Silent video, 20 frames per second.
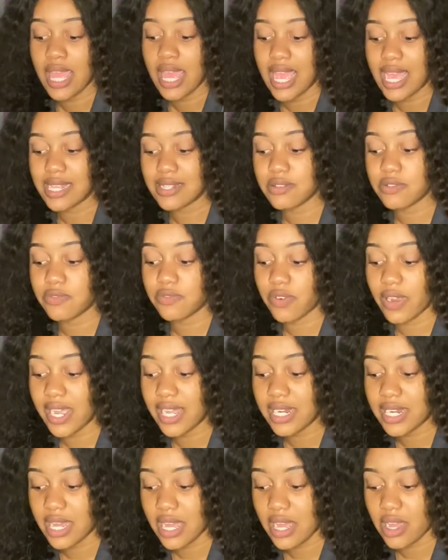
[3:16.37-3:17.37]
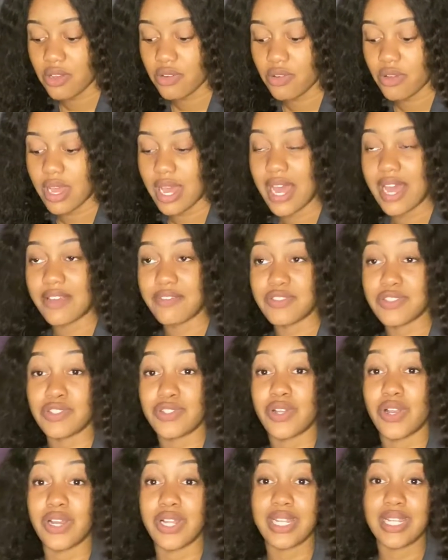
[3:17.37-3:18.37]
As of right now, I've
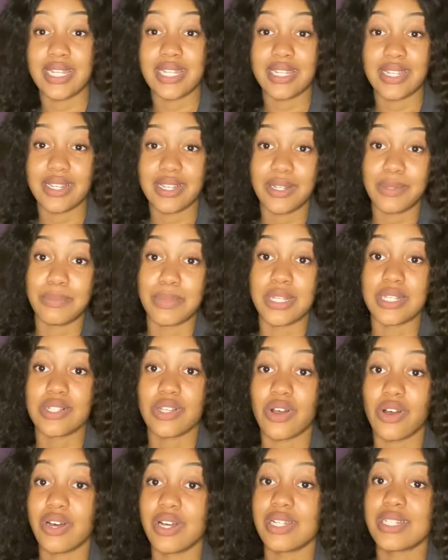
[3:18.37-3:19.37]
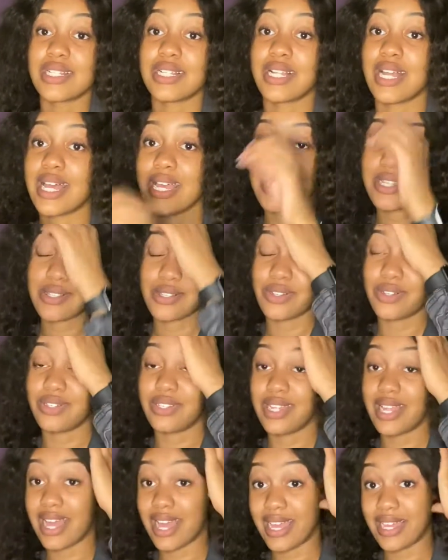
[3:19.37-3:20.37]
started this college class
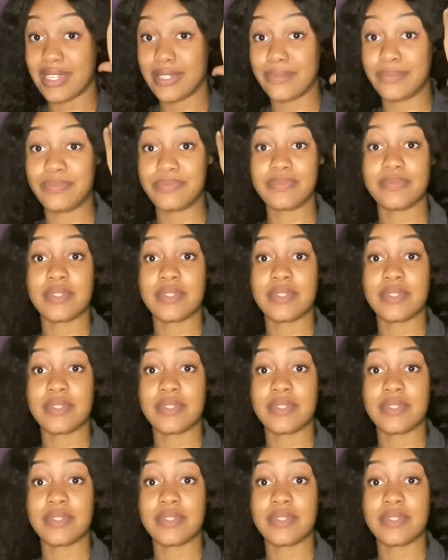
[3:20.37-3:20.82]
online.